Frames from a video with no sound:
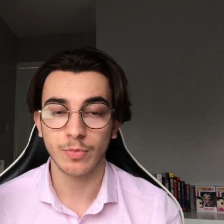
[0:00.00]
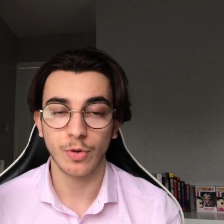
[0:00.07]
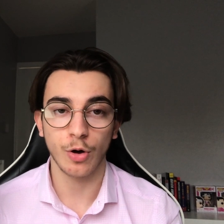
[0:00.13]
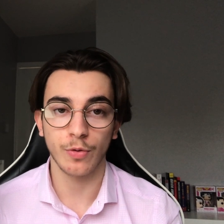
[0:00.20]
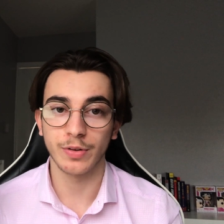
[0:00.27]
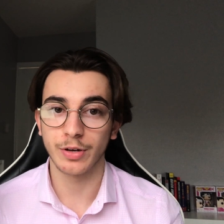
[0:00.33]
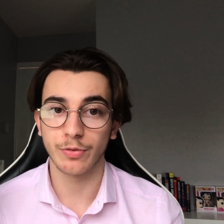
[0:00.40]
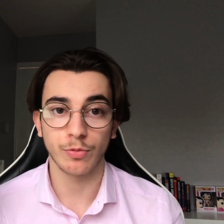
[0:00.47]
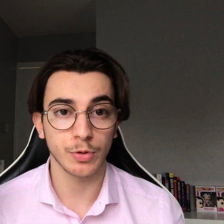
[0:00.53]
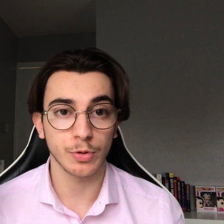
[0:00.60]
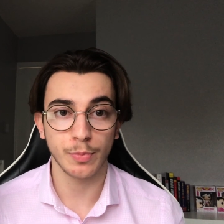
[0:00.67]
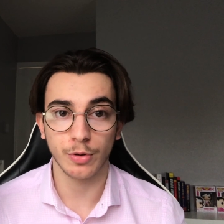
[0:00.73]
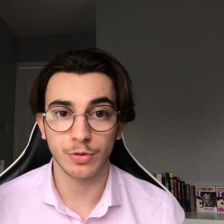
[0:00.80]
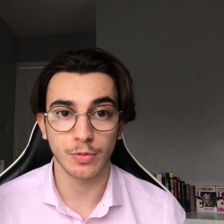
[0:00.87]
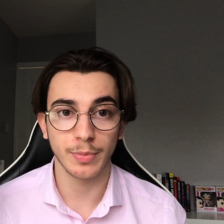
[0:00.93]
Are there different
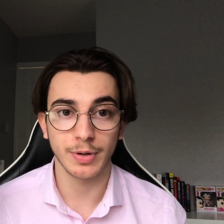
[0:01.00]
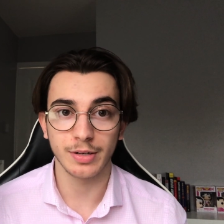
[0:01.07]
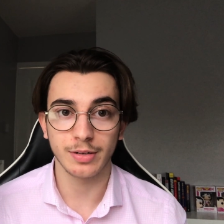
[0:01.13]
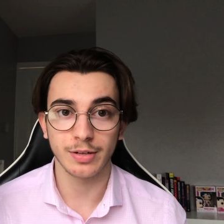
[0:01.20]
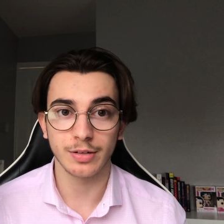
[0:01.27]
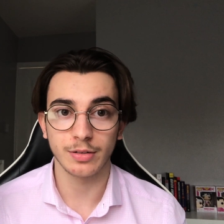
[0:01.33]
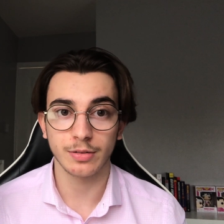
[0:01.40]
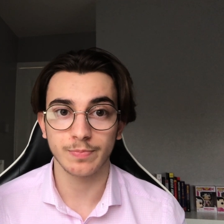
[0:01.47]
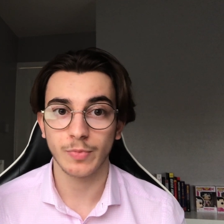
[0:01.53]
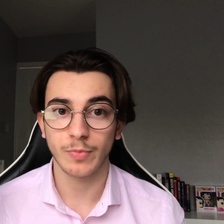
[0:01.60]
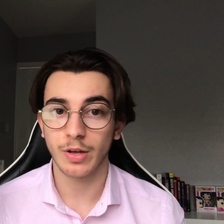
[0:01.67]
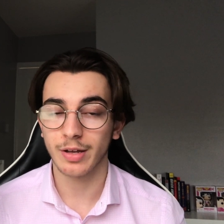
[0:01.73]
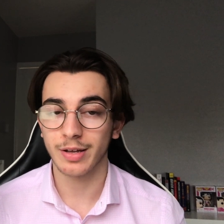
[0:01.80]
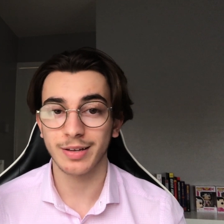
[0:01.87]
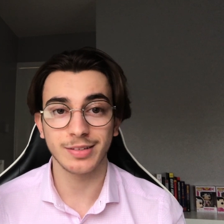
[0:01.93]
responsibilities?
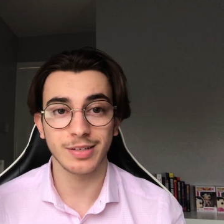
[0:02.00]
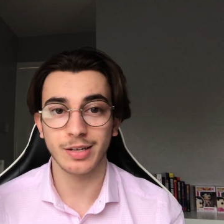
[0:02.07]
Is there